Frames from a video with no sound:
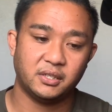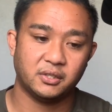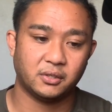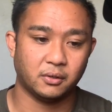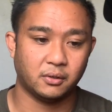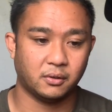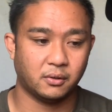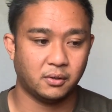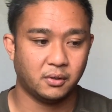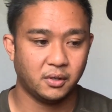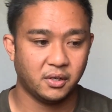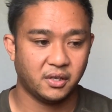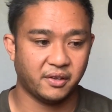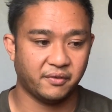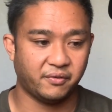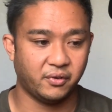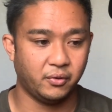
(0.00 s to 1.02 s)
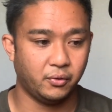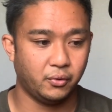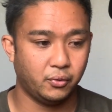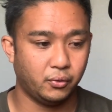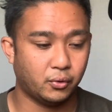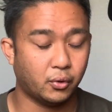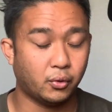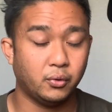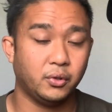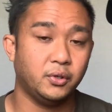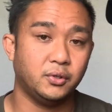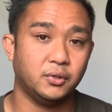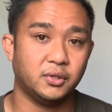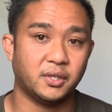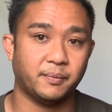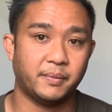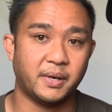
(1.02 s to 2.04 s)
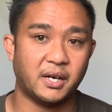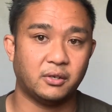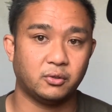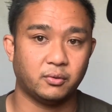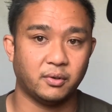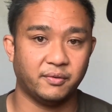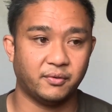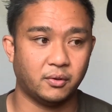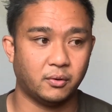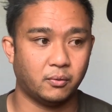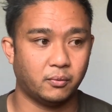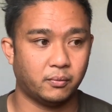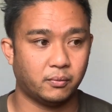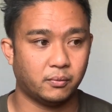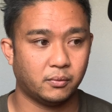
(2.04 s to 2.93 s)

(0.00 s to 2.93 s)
So if you don't use a barrel swivel,